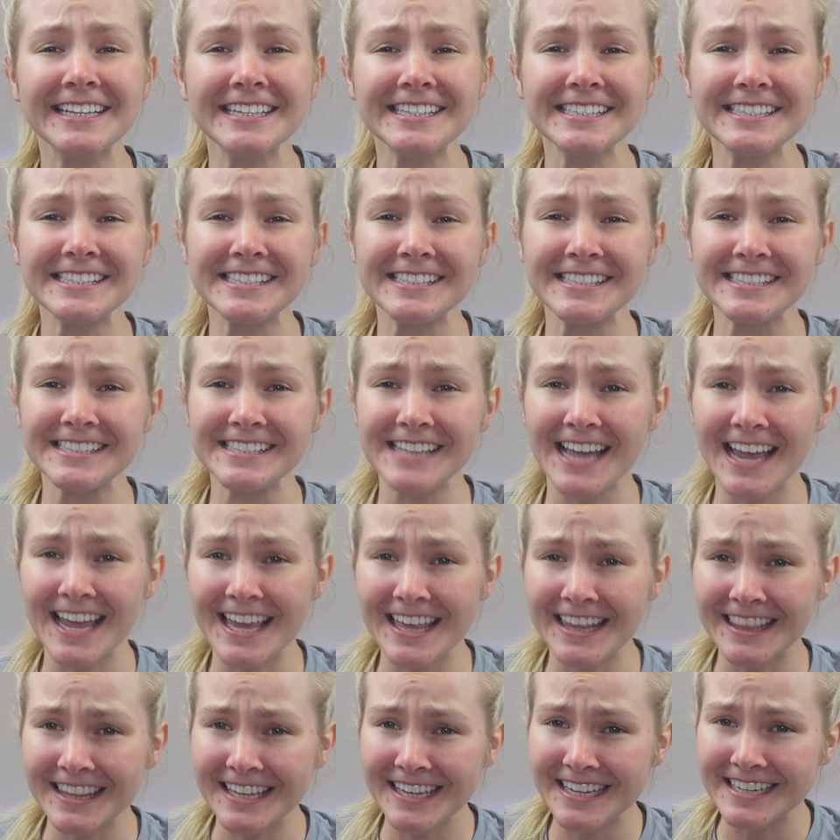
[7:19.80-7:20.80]

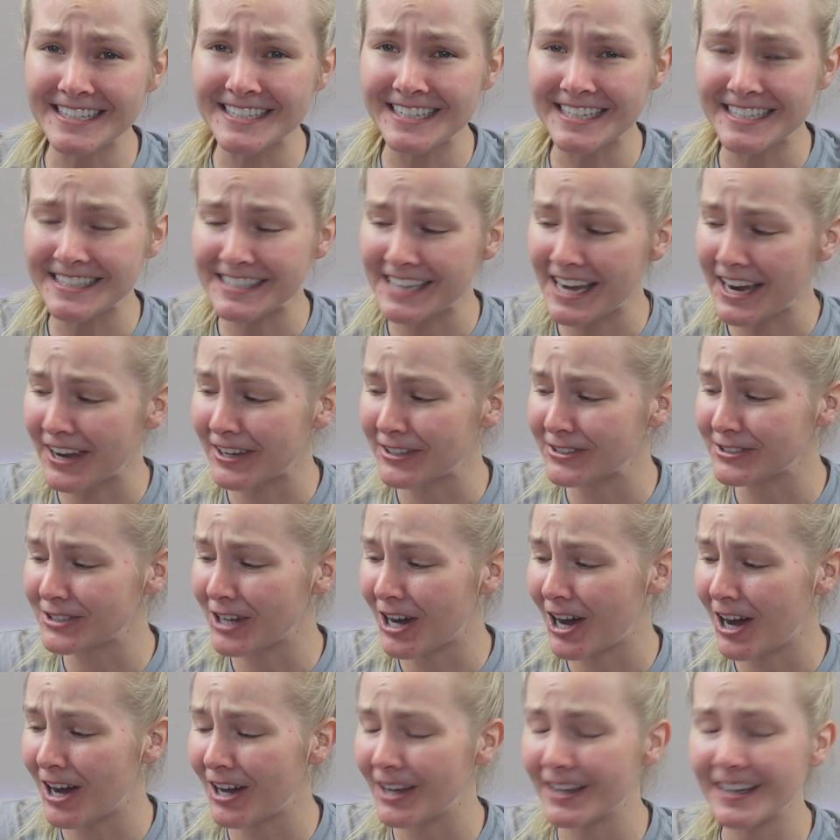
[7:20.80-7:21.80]
insanely detailed,
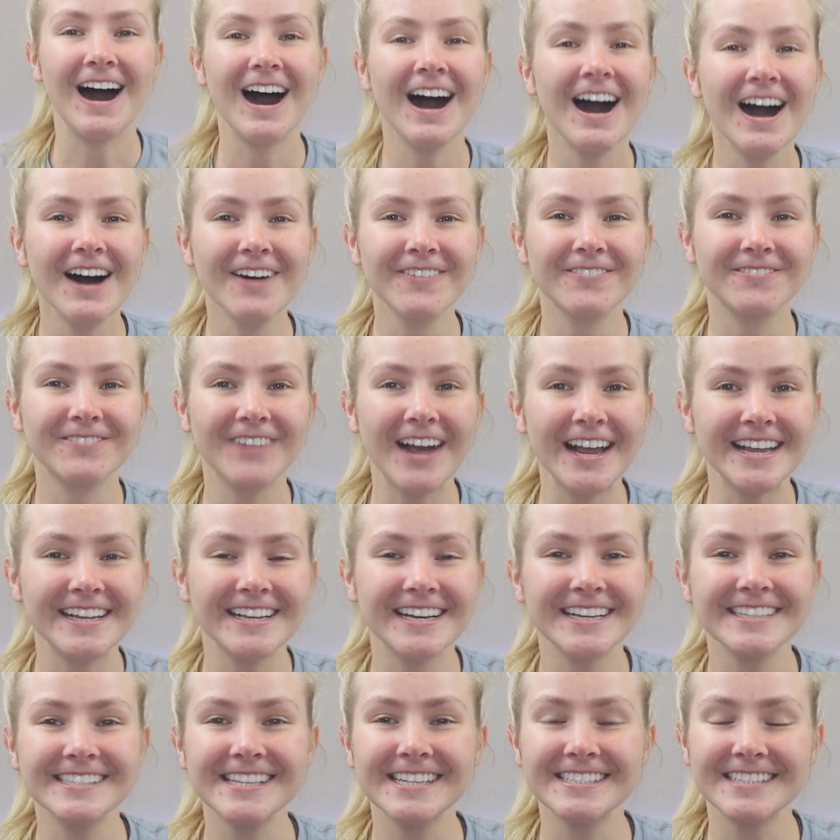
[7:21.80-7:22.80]
y'all. All right,
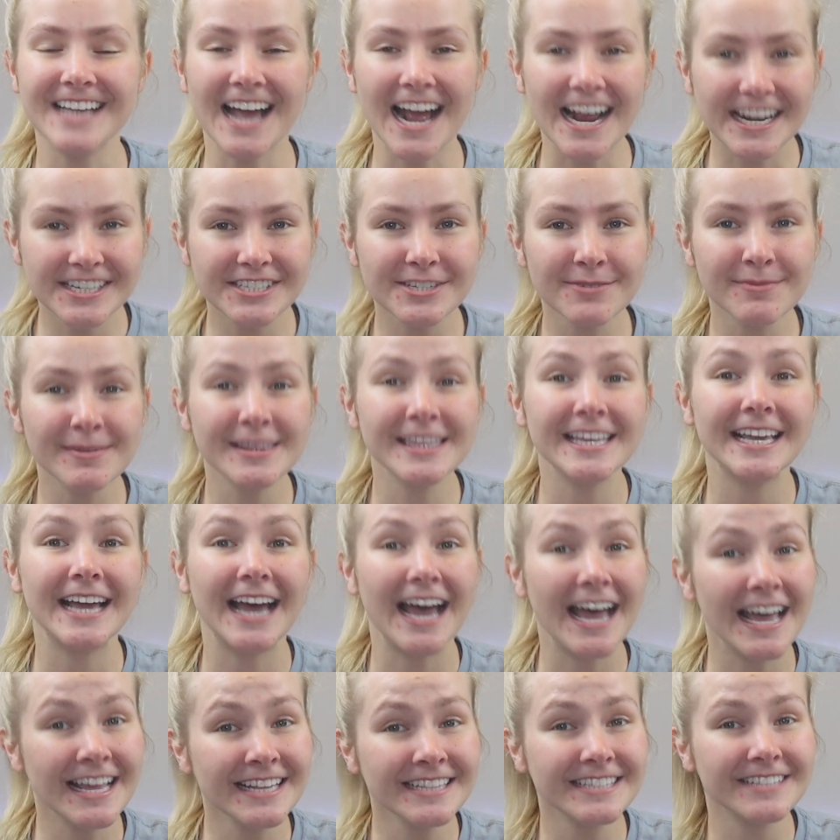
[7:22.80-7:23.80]
y'all, so that's actually been the
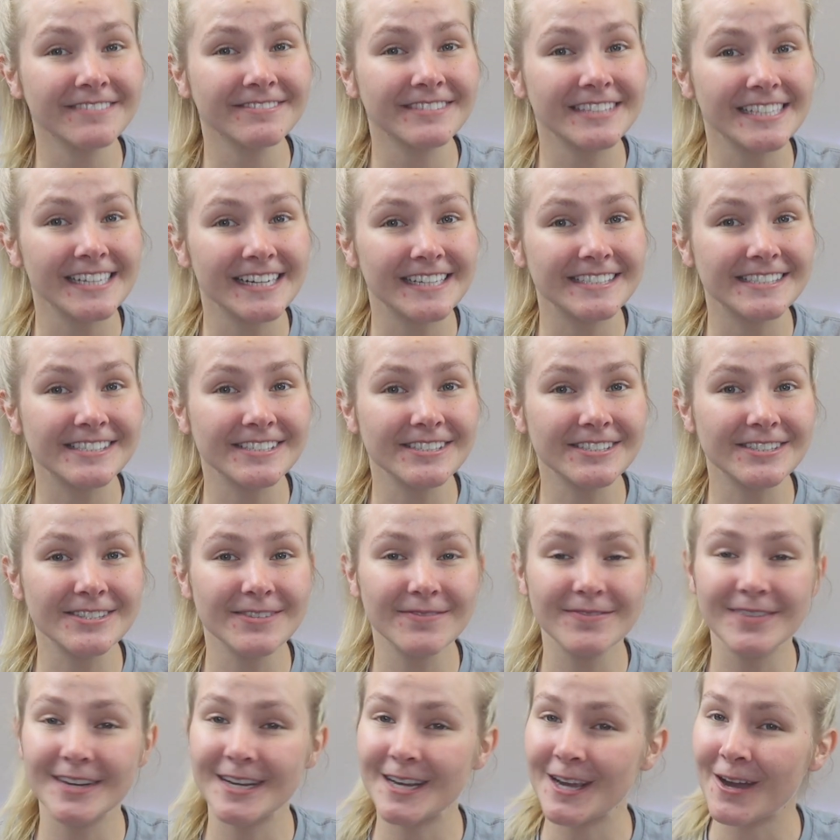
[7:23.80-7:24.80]
end of today's
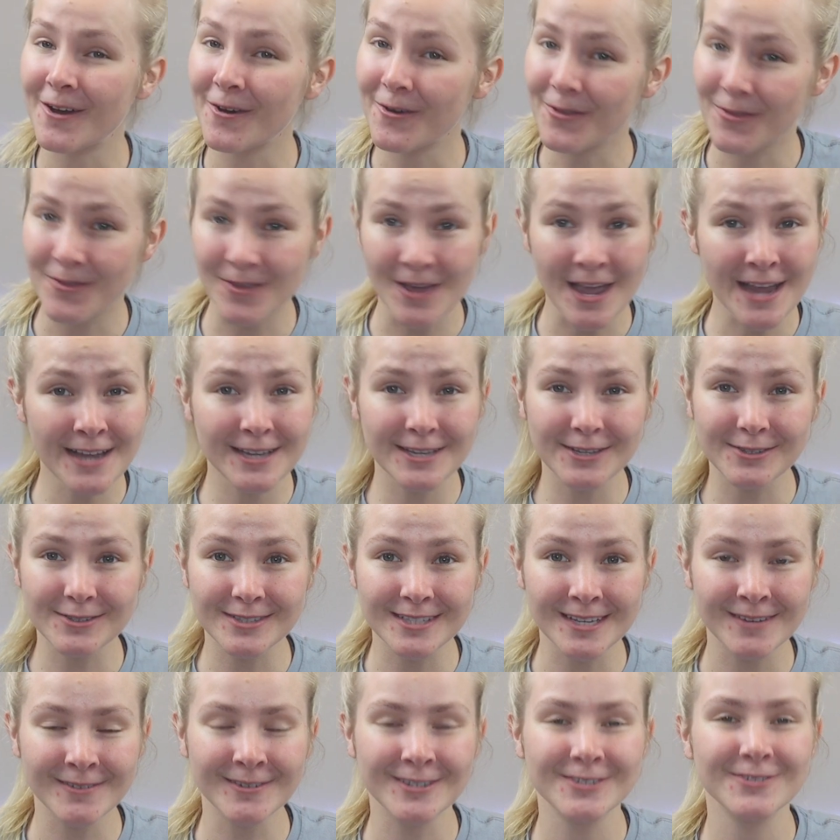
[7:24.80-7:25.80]
YouTube video. Thank you
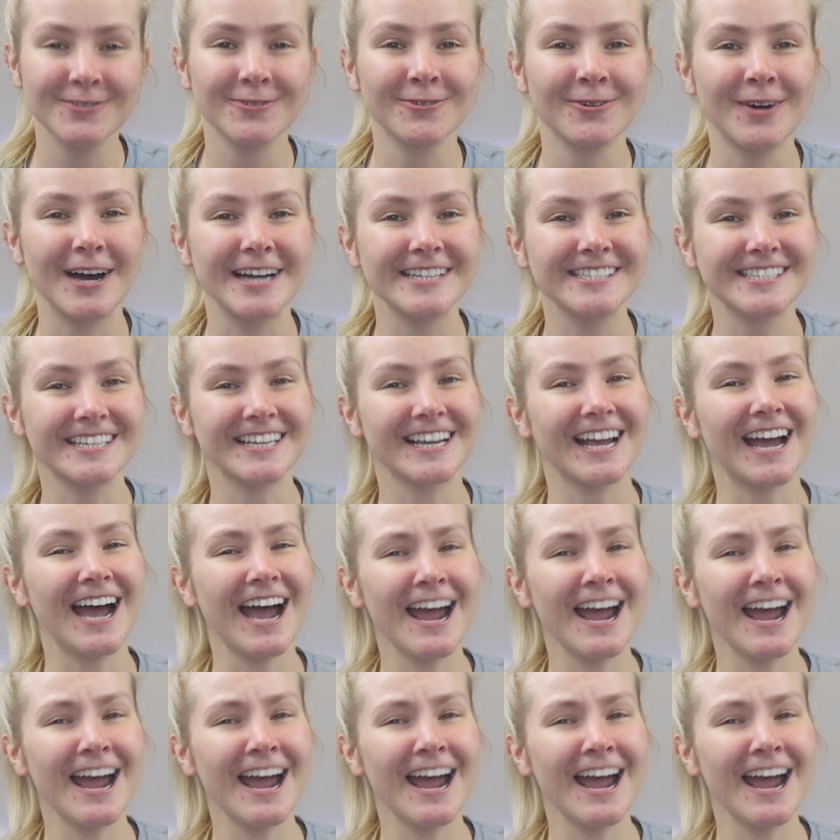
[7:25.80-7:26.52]
so much for watching.